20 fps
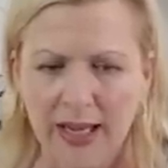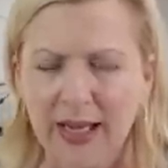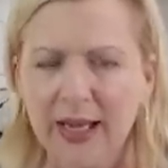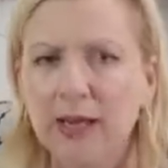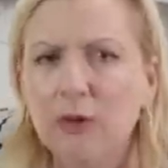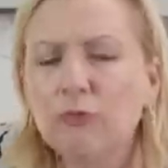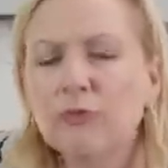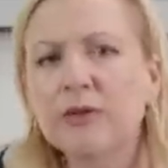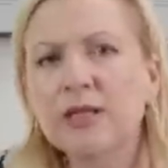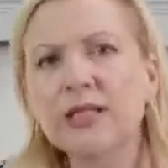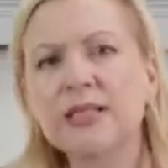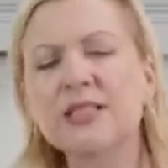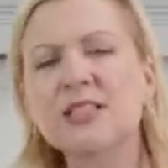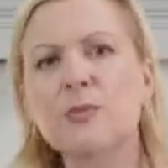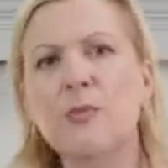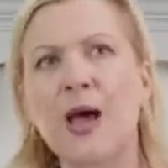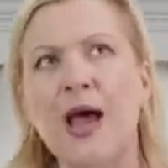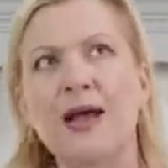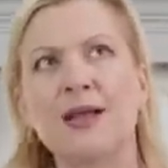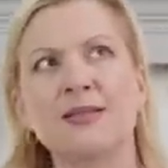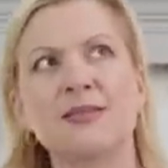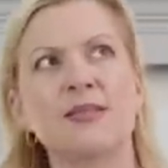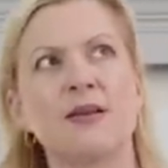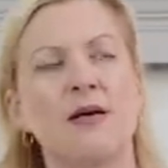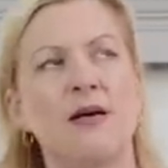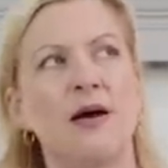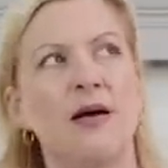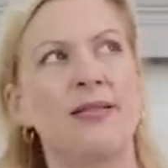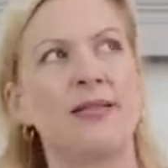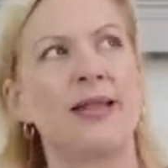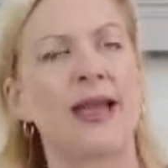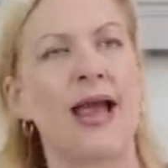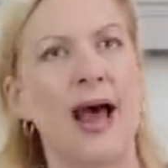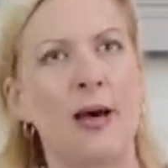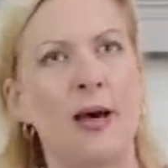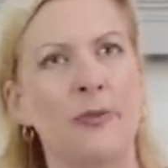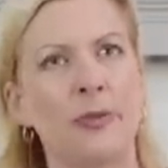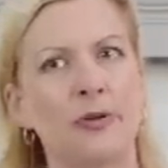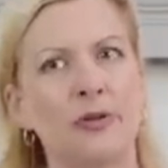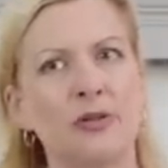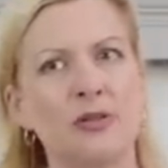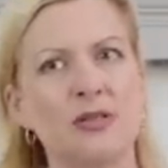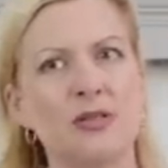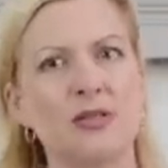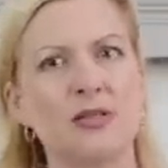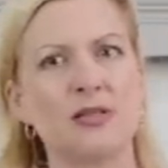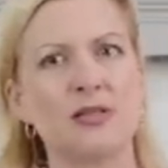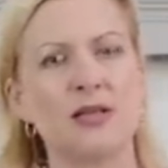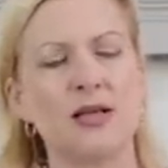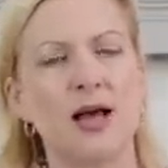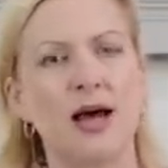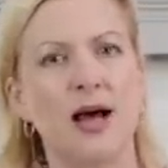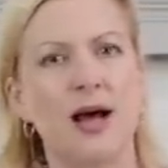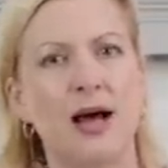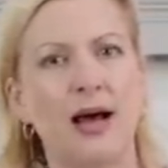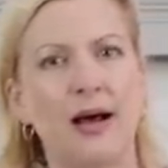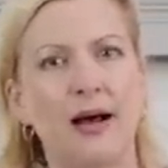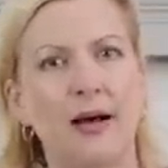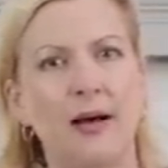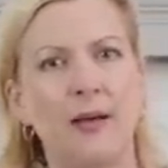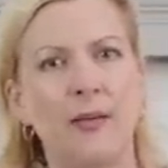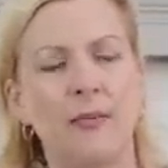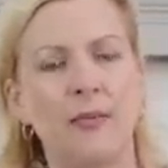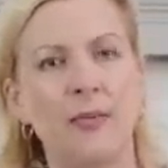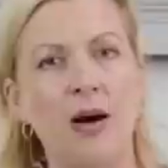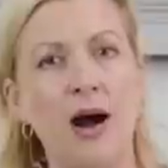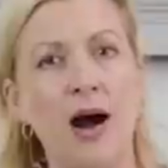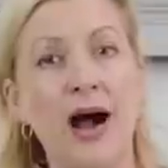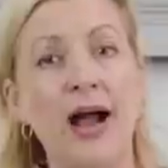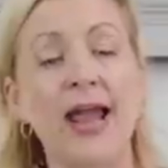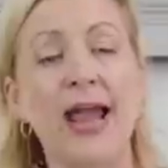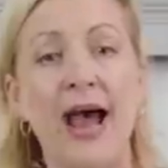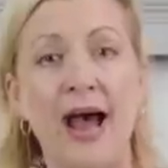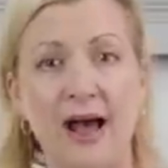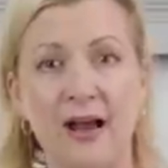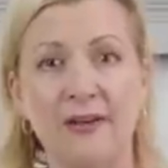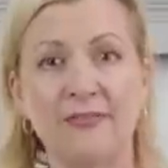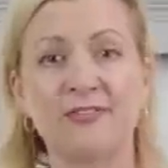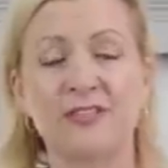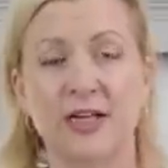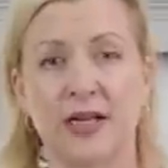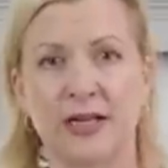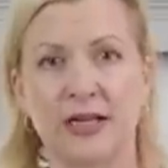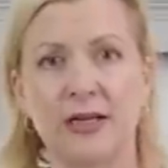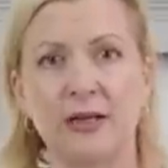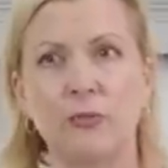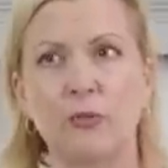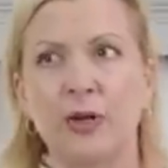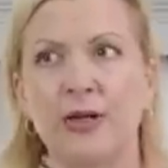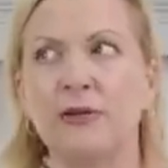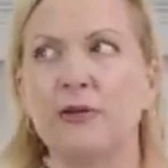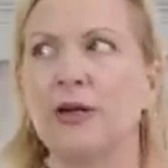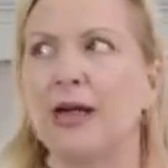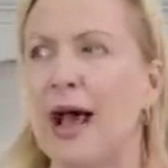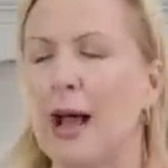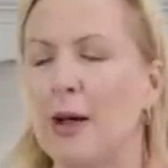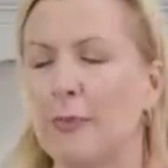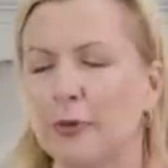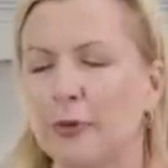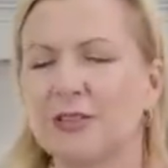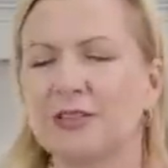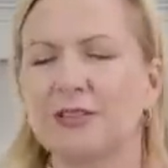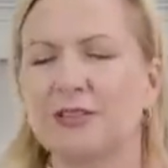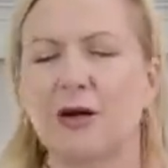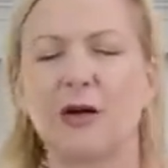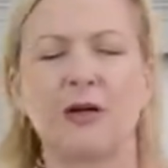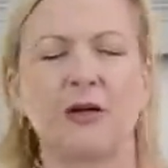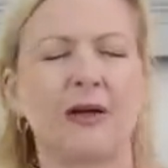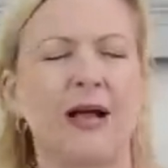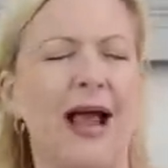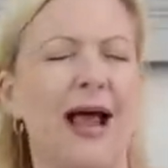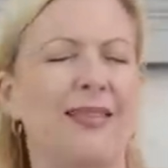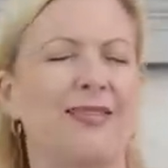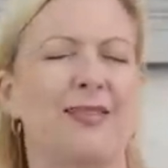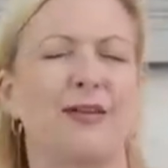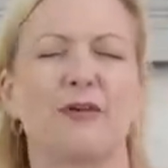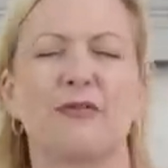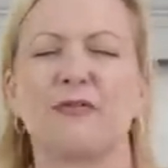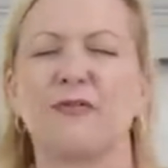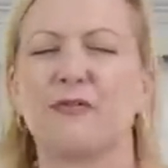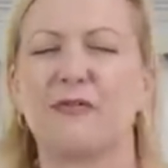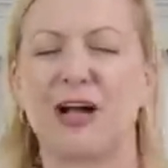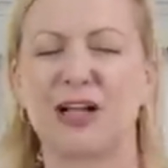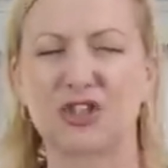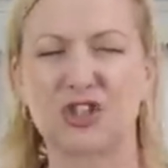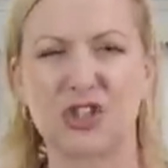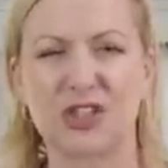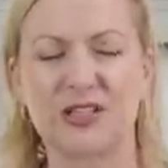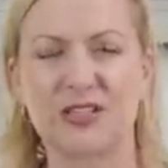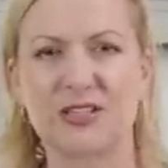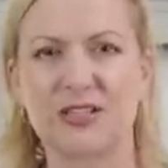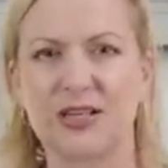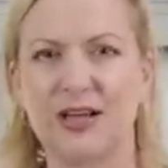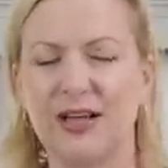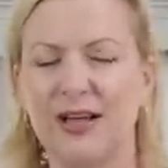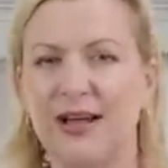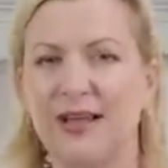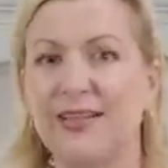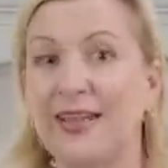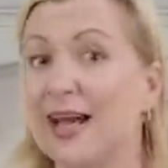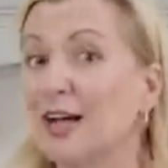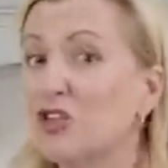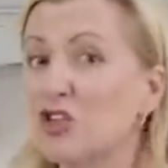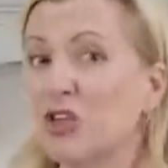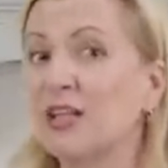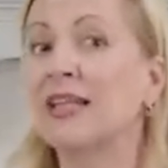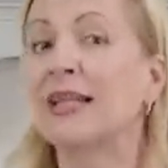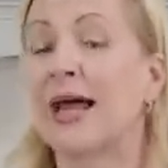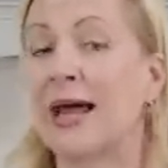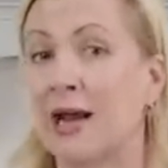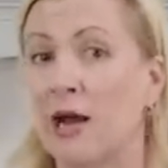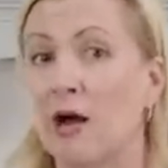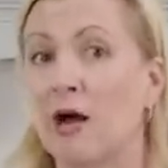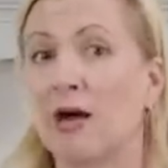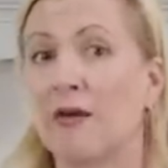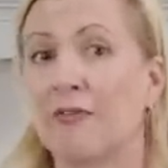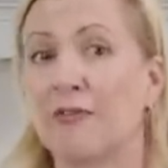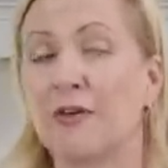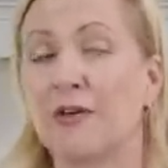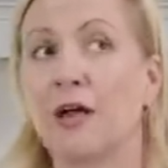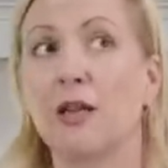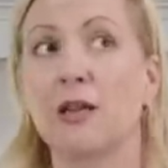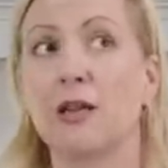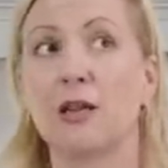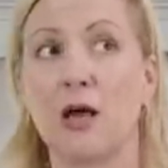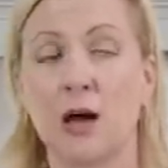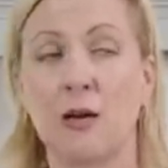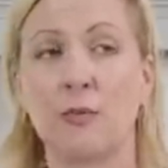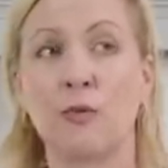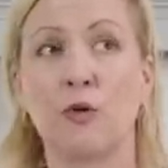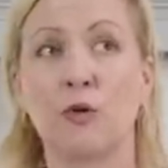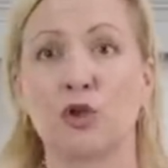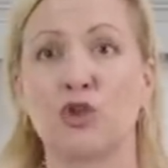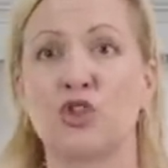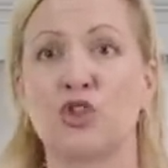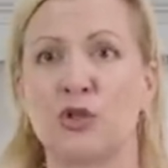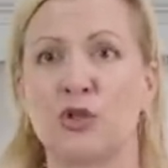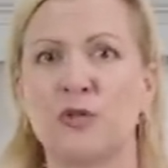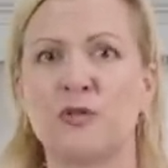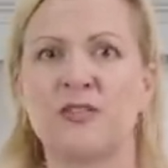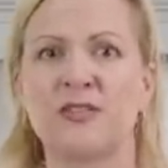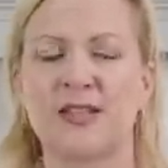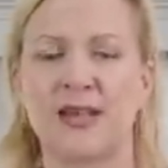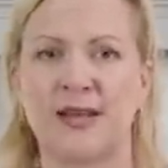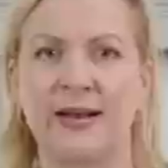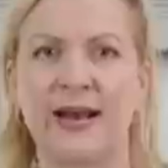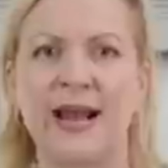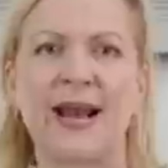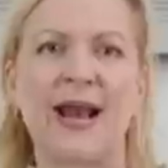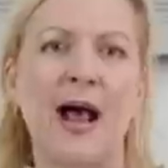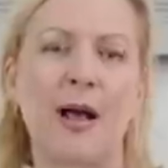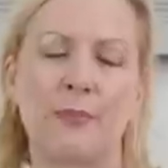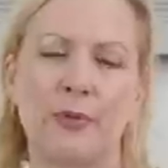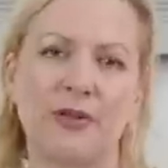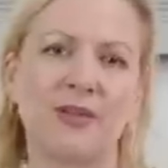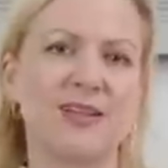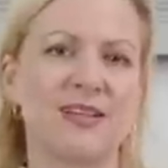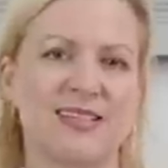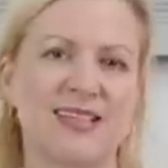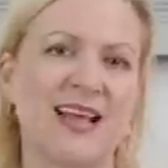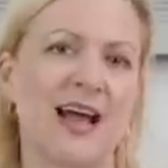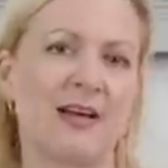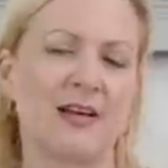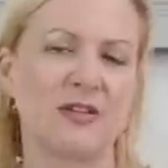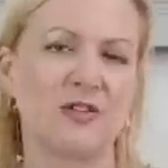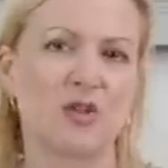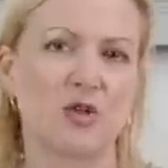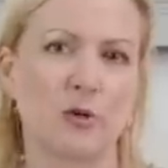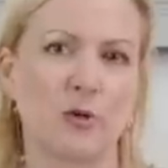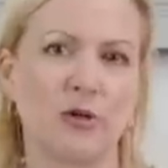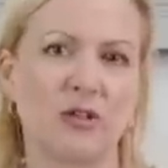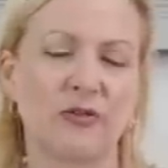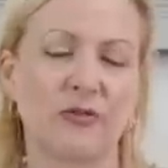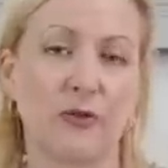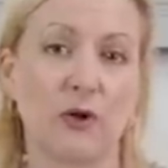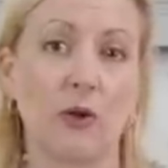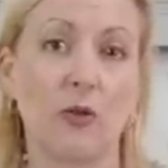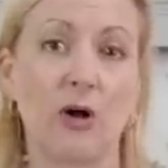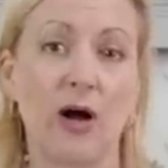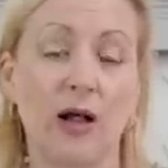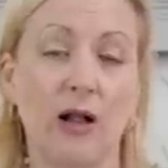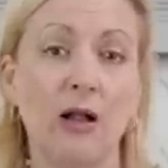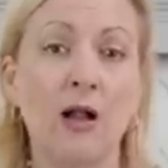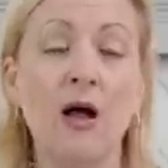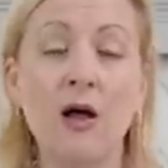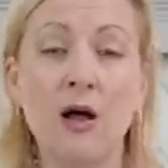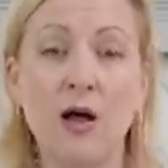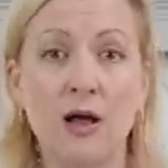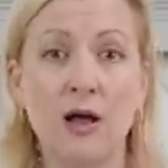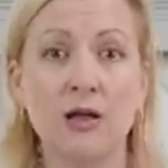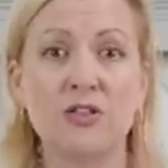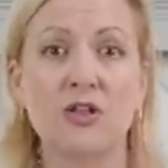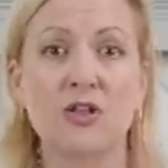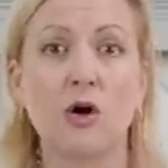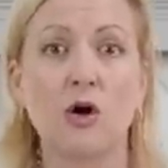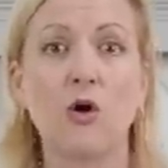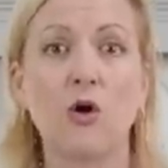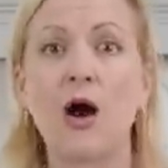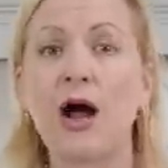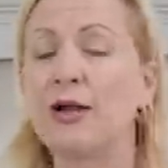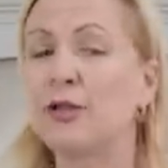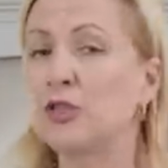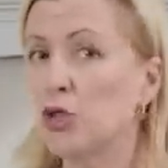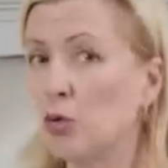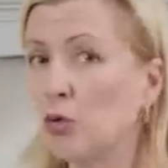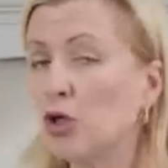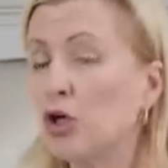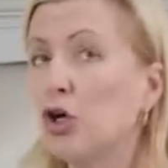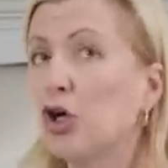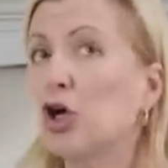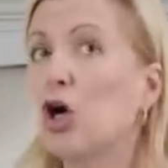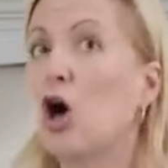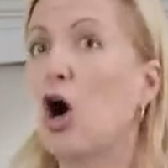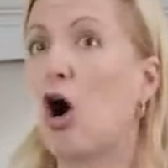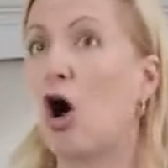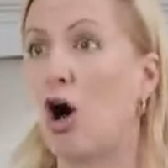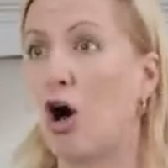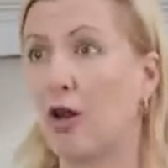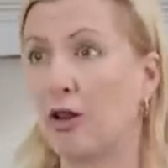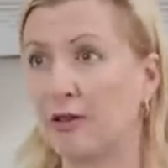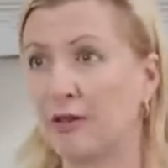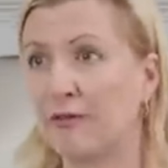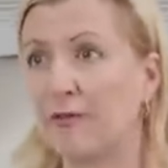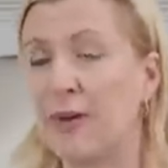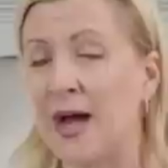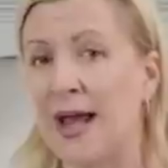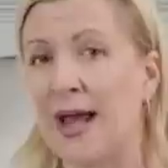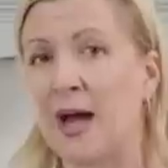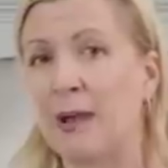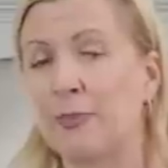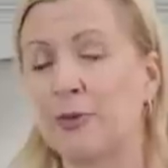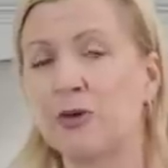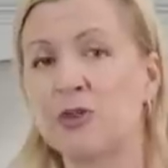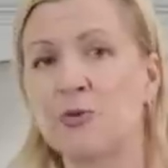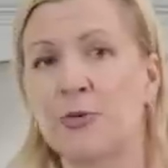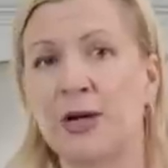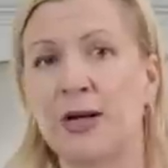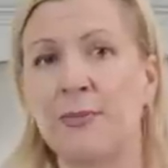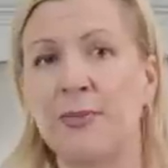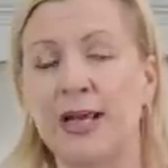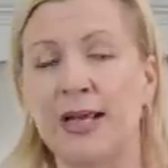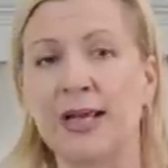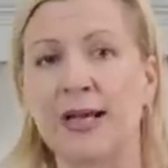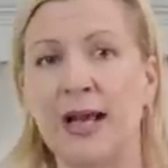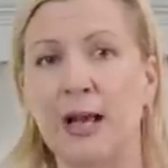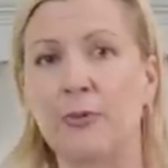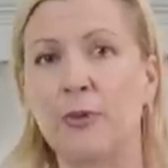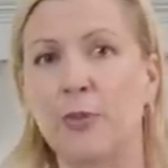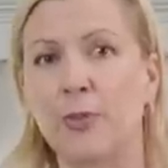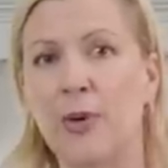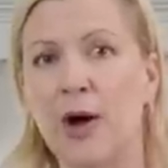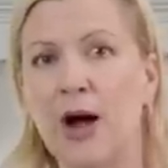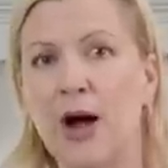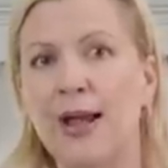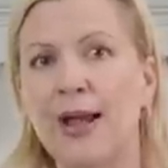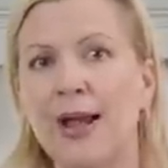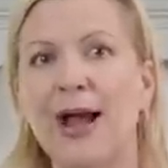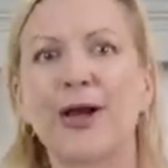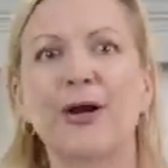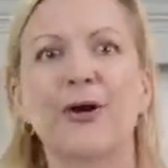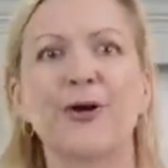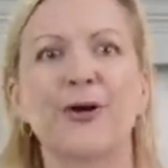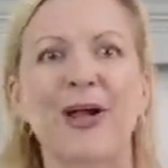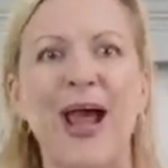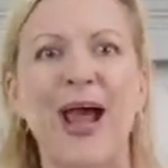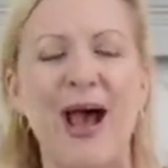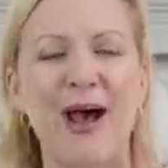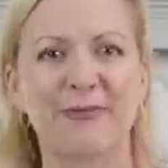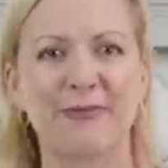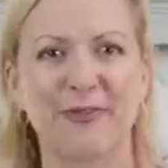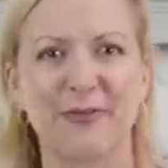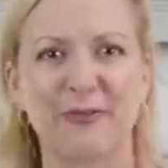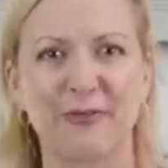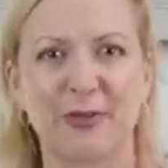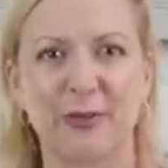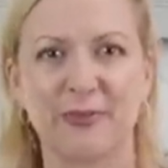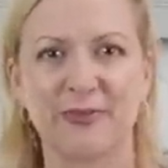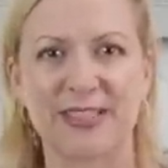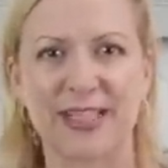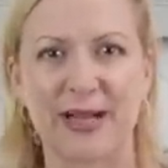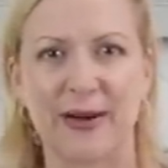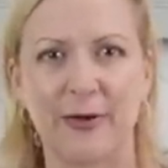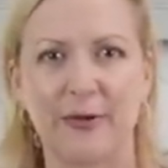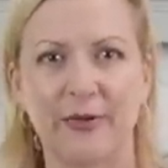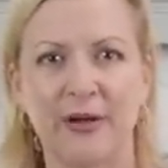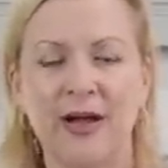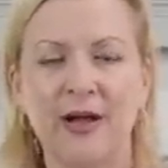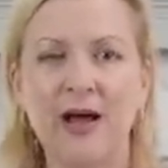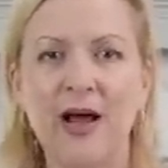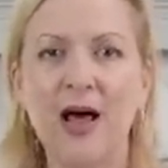It really depends on the apples. I have done it when apples are at their freshest. They actually let off a lot more juice than an apple that sat in storage for a while. So I don't cook all of my apples when I make an apple pie. I cook half of them down.